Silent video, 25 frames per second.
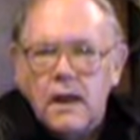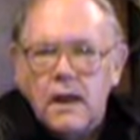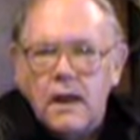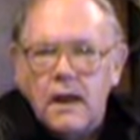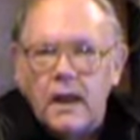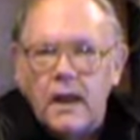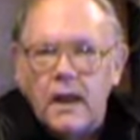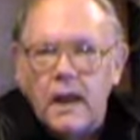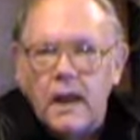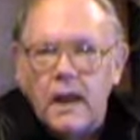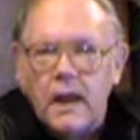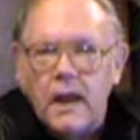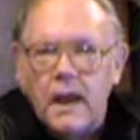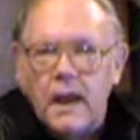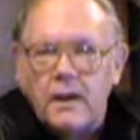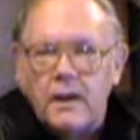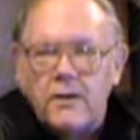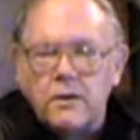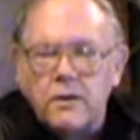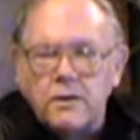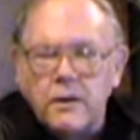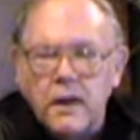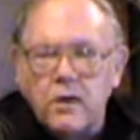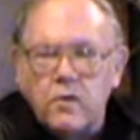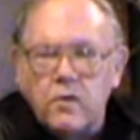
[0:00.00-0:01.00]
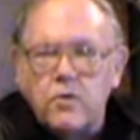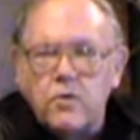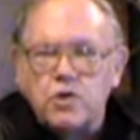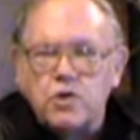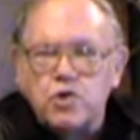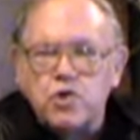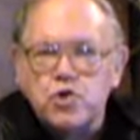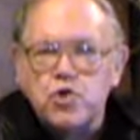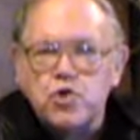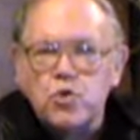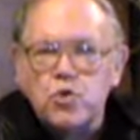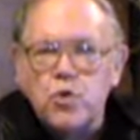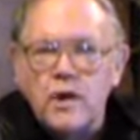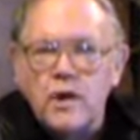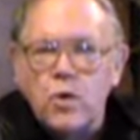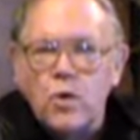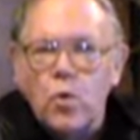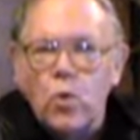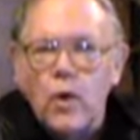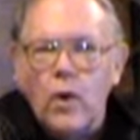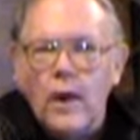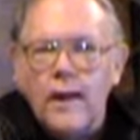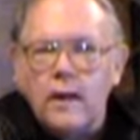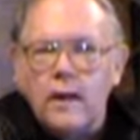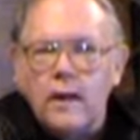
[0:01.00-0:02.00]
And he was
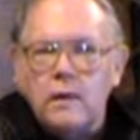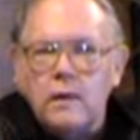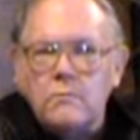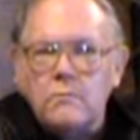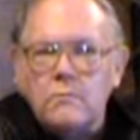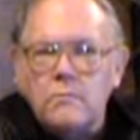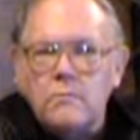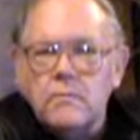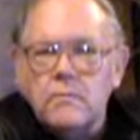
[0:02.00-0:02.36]
doing well